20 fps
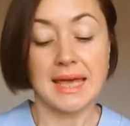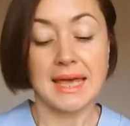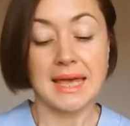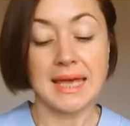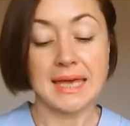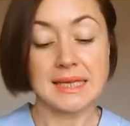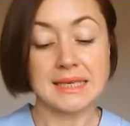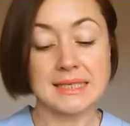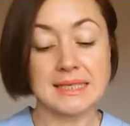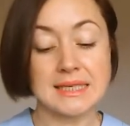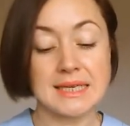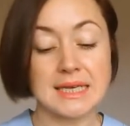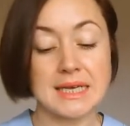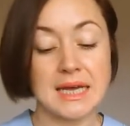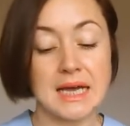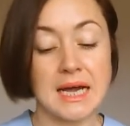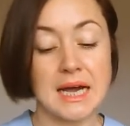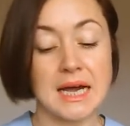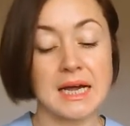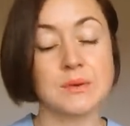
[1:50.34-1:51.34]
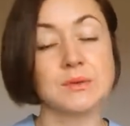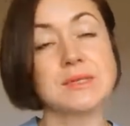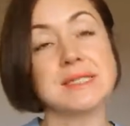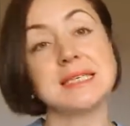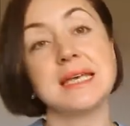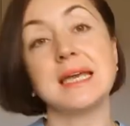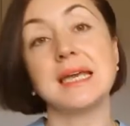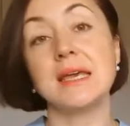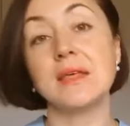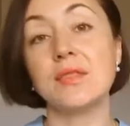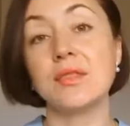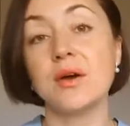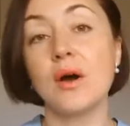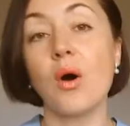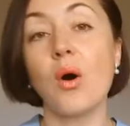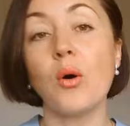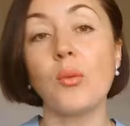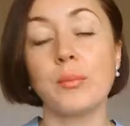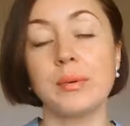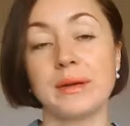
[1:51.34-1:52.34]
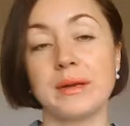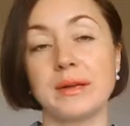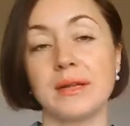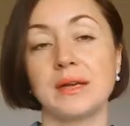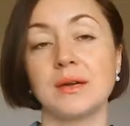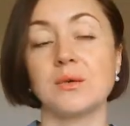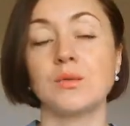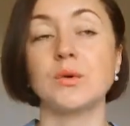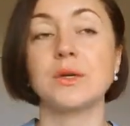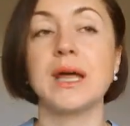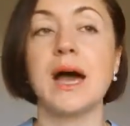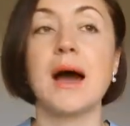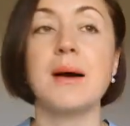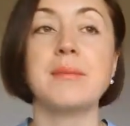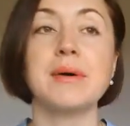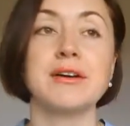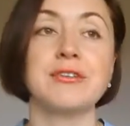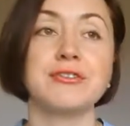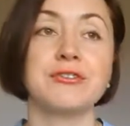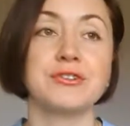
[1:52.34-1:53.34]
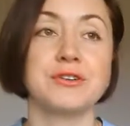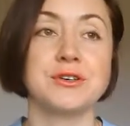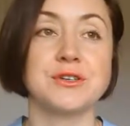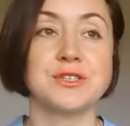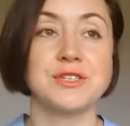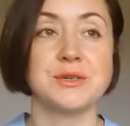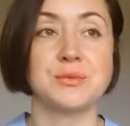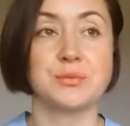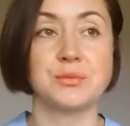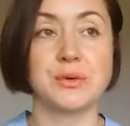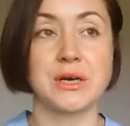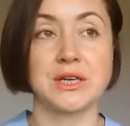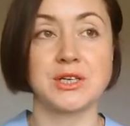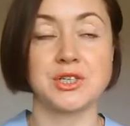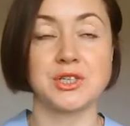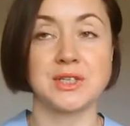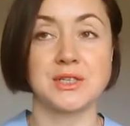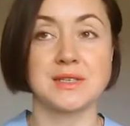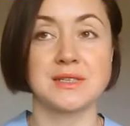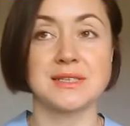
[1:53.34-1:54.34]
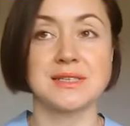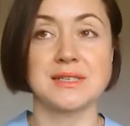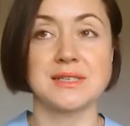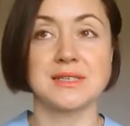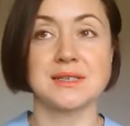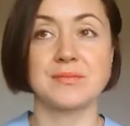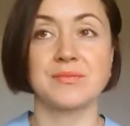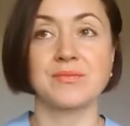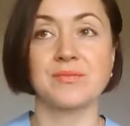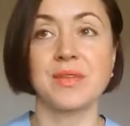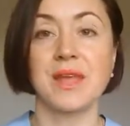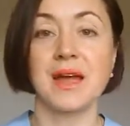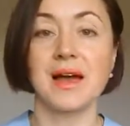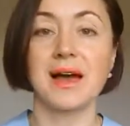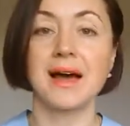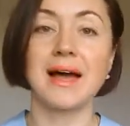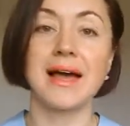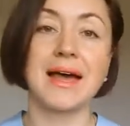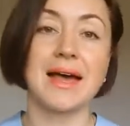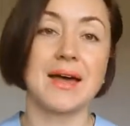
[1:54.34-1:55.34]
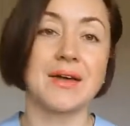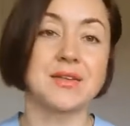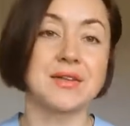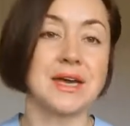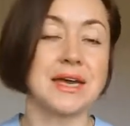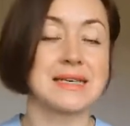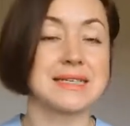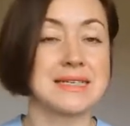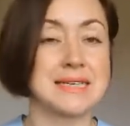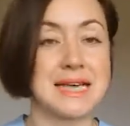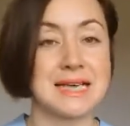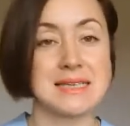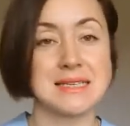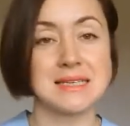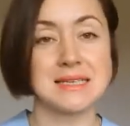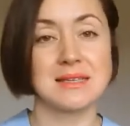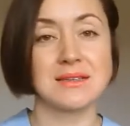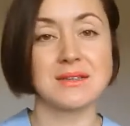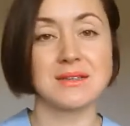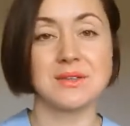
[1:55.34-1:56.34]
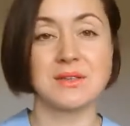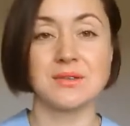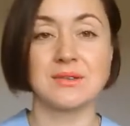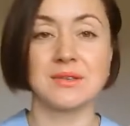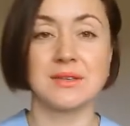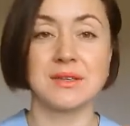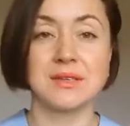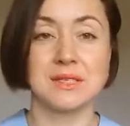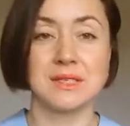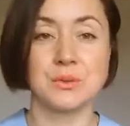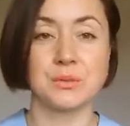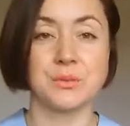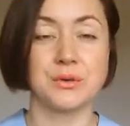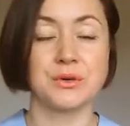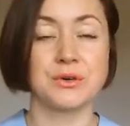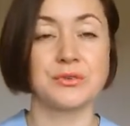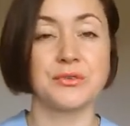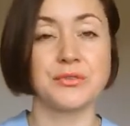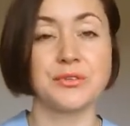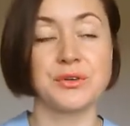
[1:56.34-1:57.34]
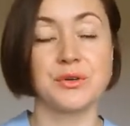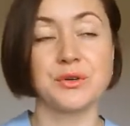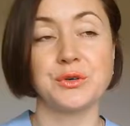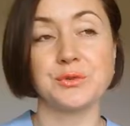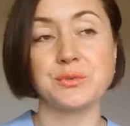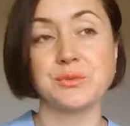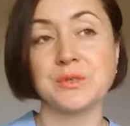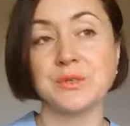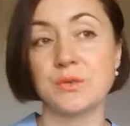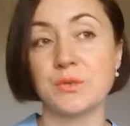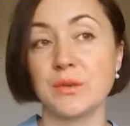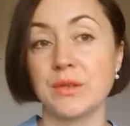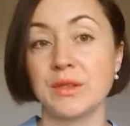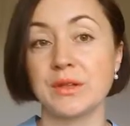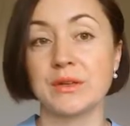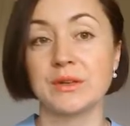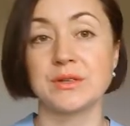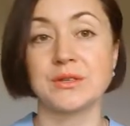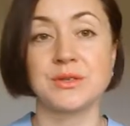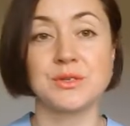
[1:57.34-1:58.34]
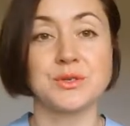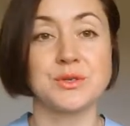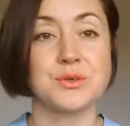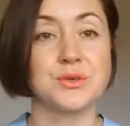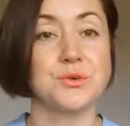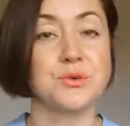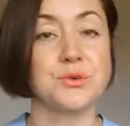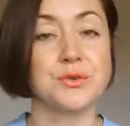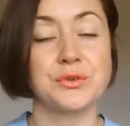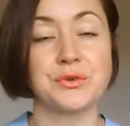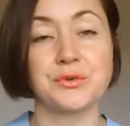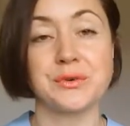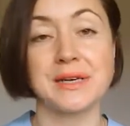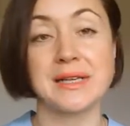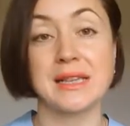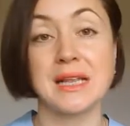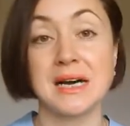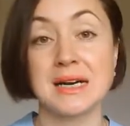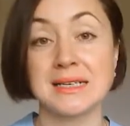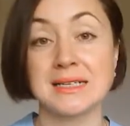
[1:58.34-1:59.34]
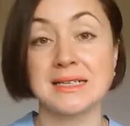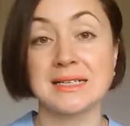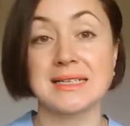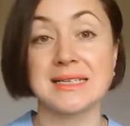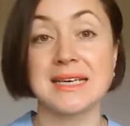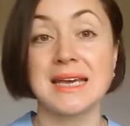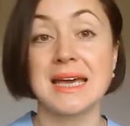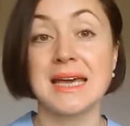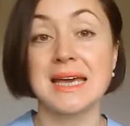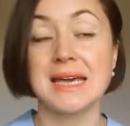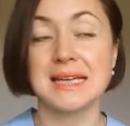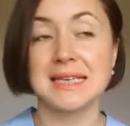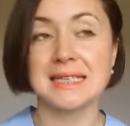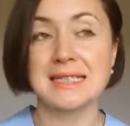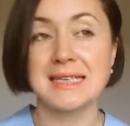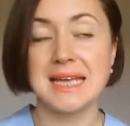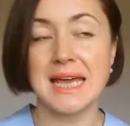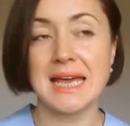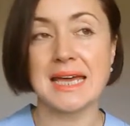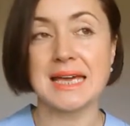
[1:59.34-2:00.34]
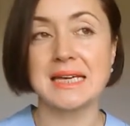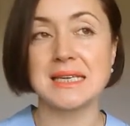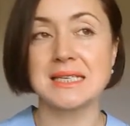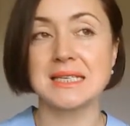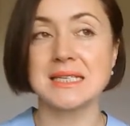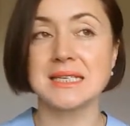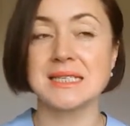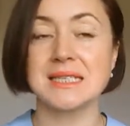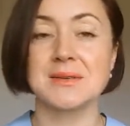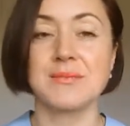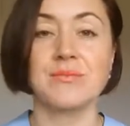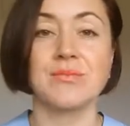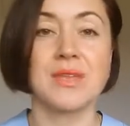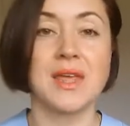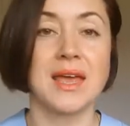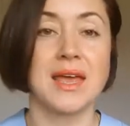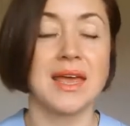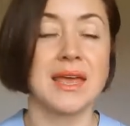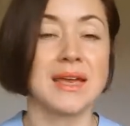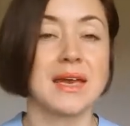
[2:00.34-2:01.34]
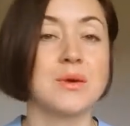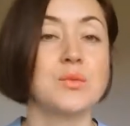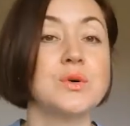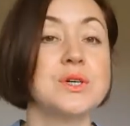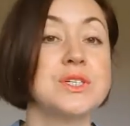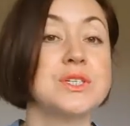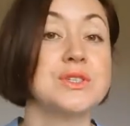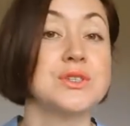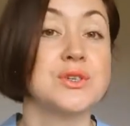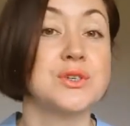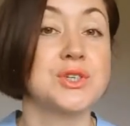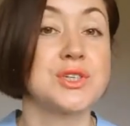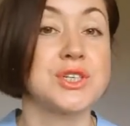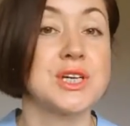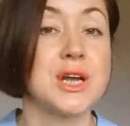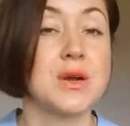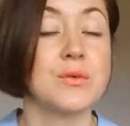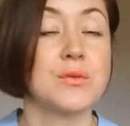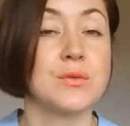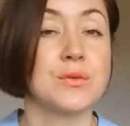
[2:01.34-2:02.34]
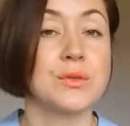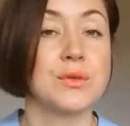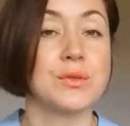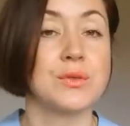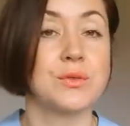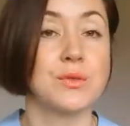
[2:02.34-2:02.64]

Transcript: And I would say in the opening, what are my first impressions? I tested these perfumes within 2-3 last days, and I wanted to share with